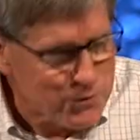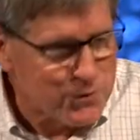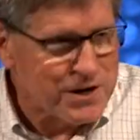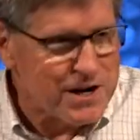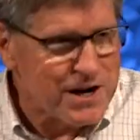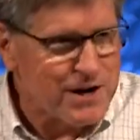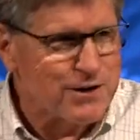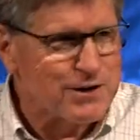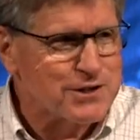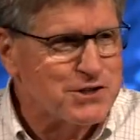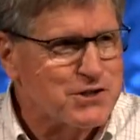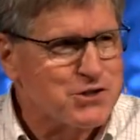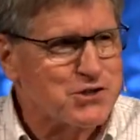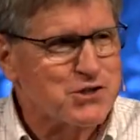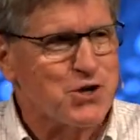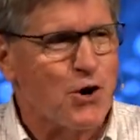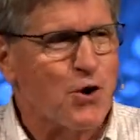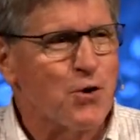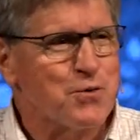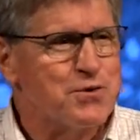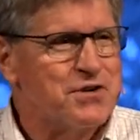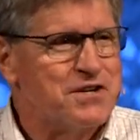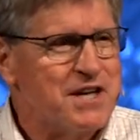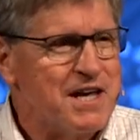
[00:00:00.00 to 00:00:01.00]
who cares
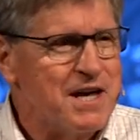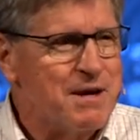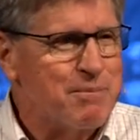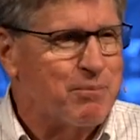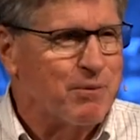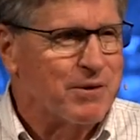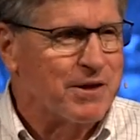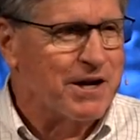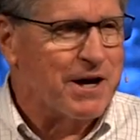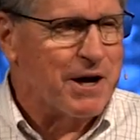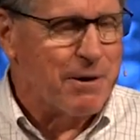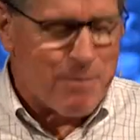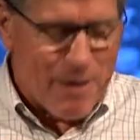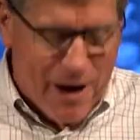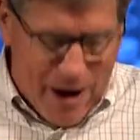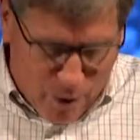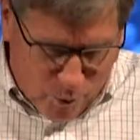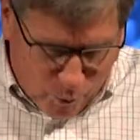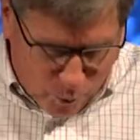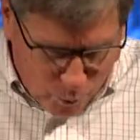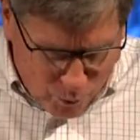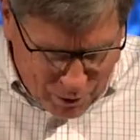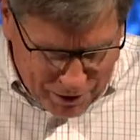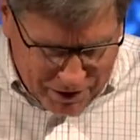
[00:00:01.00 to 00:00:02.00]
so deeply
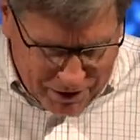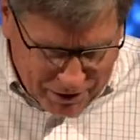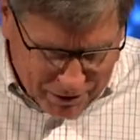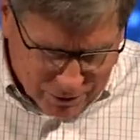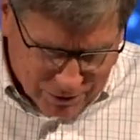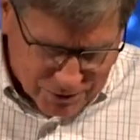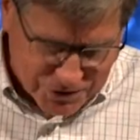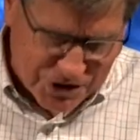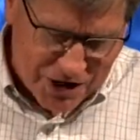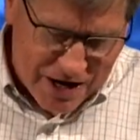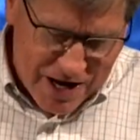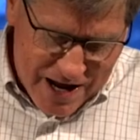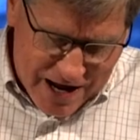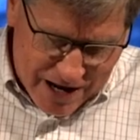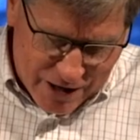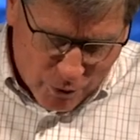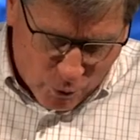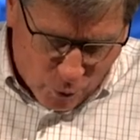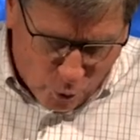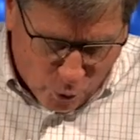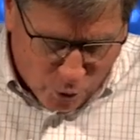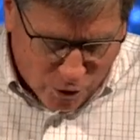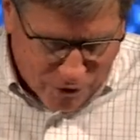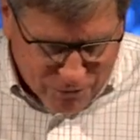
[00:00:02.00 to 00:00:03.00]
about widows
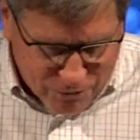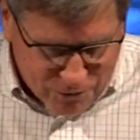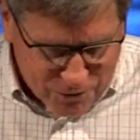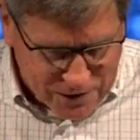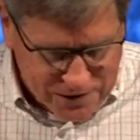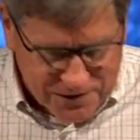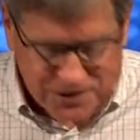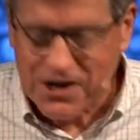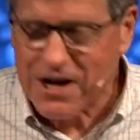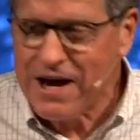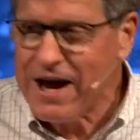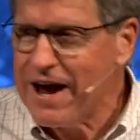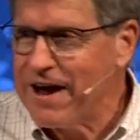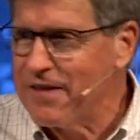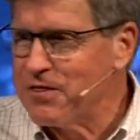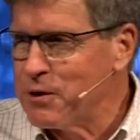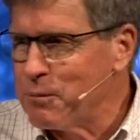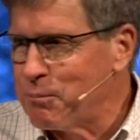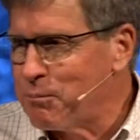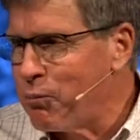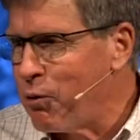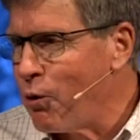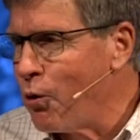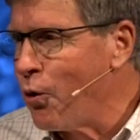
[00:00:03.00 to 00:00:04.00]
and orphans and
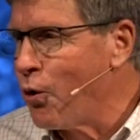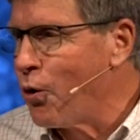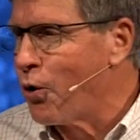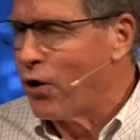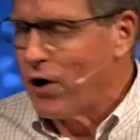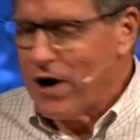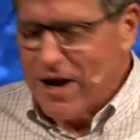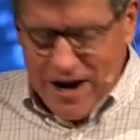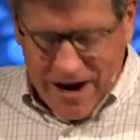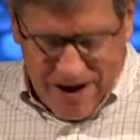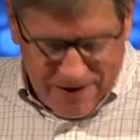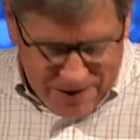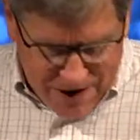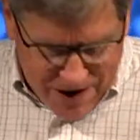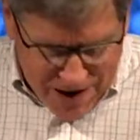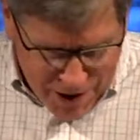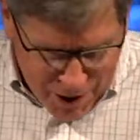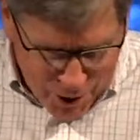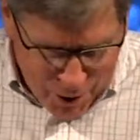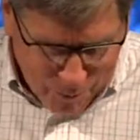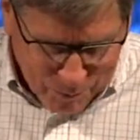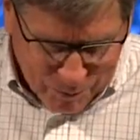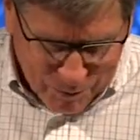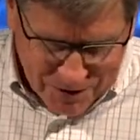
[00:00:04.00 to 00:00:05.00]
the poor and the
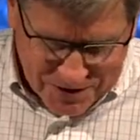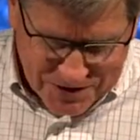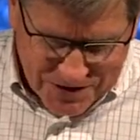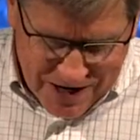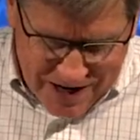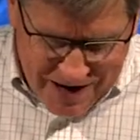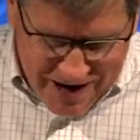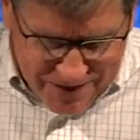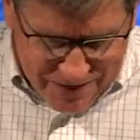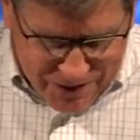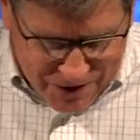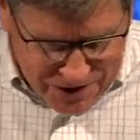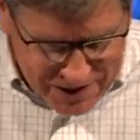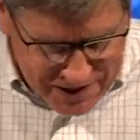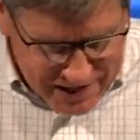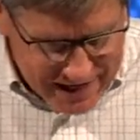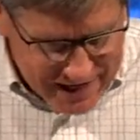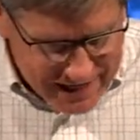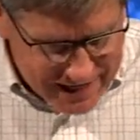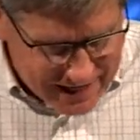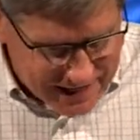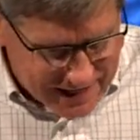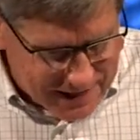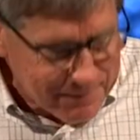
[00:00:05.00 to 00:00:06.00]
helpless and the
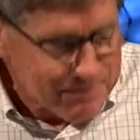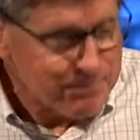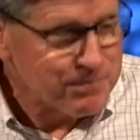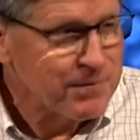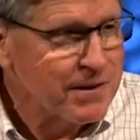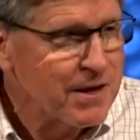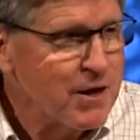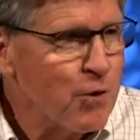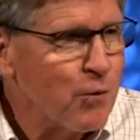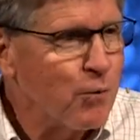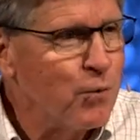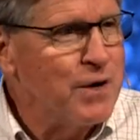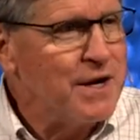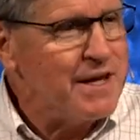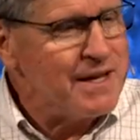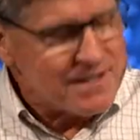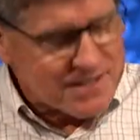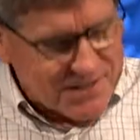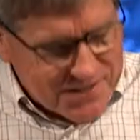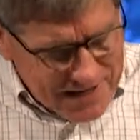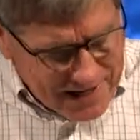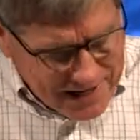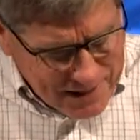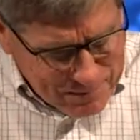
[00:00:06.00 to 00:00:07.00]
needy would
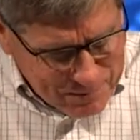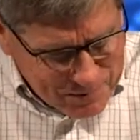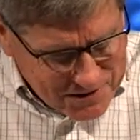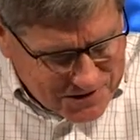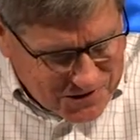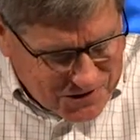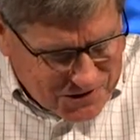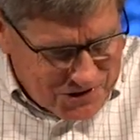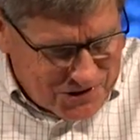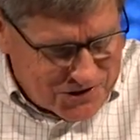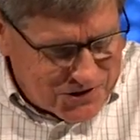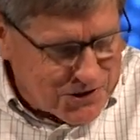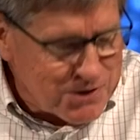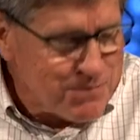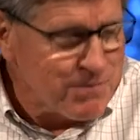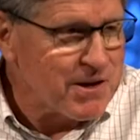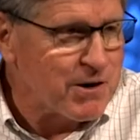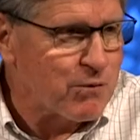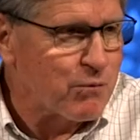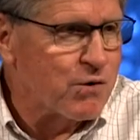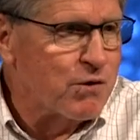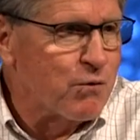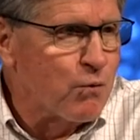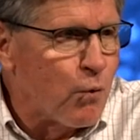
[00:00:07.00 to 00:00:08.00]
he set up a system
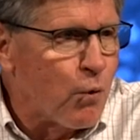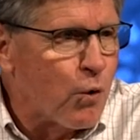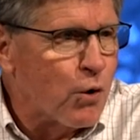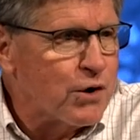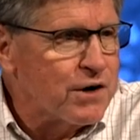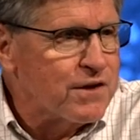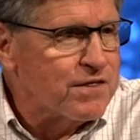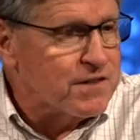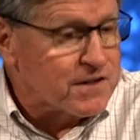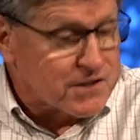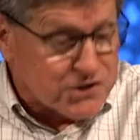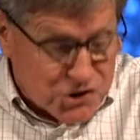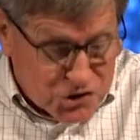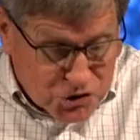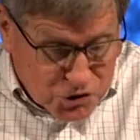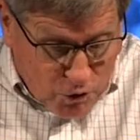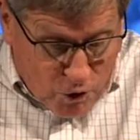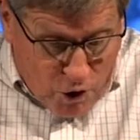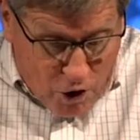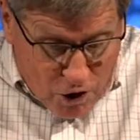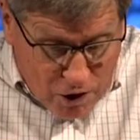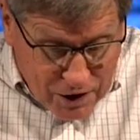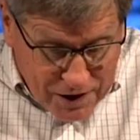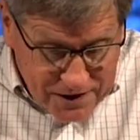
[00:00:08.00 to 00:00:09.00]
that rewarded the
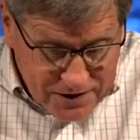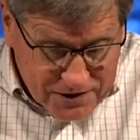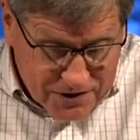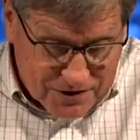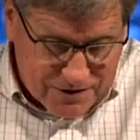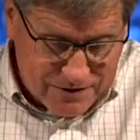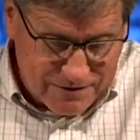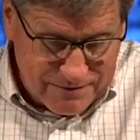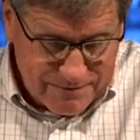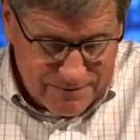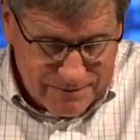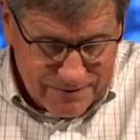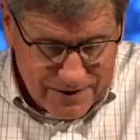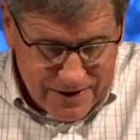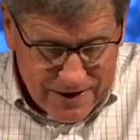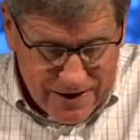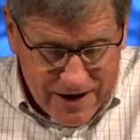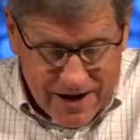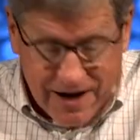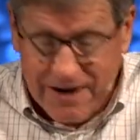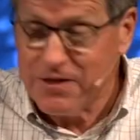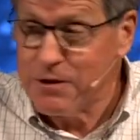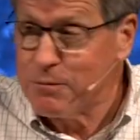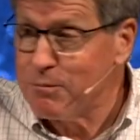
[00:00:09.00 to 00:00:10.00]
strongest
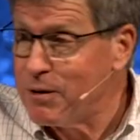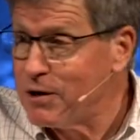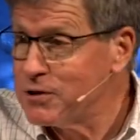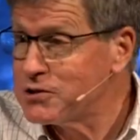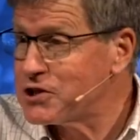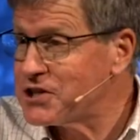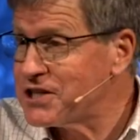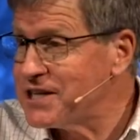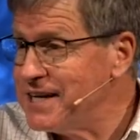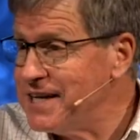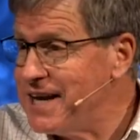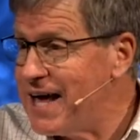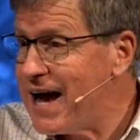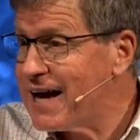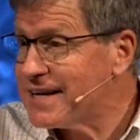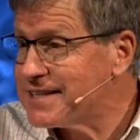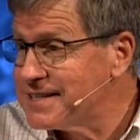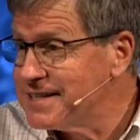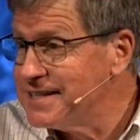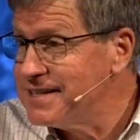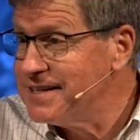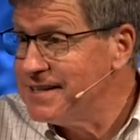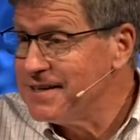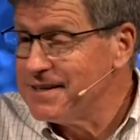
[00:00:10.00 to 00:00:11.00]
and the most
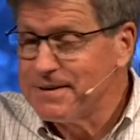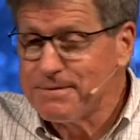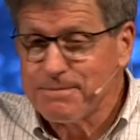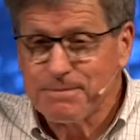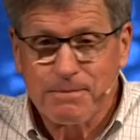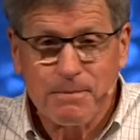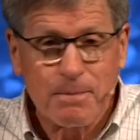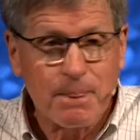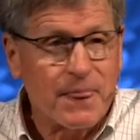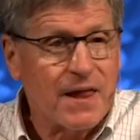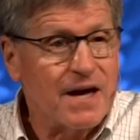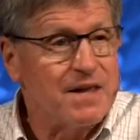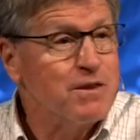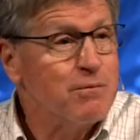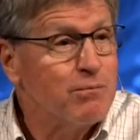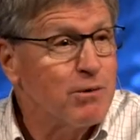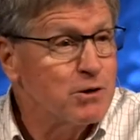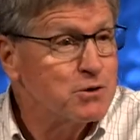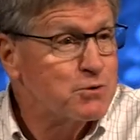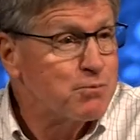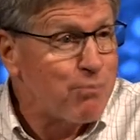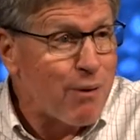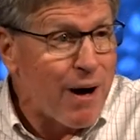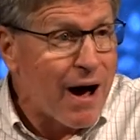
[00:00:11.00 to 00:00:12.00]
connected and the
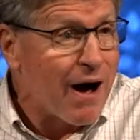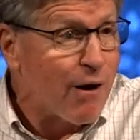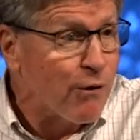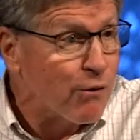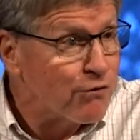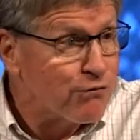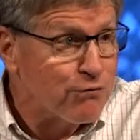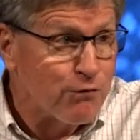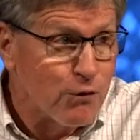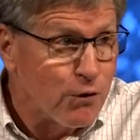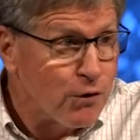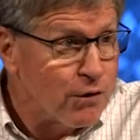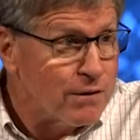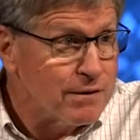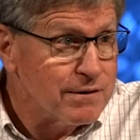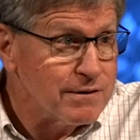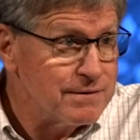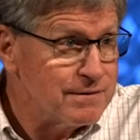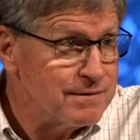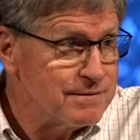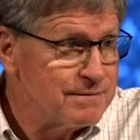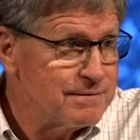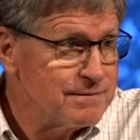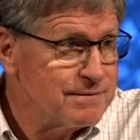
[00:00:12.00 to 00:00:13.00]
most
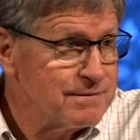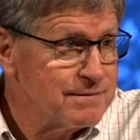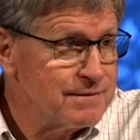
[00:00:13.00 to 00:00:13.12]
powerful?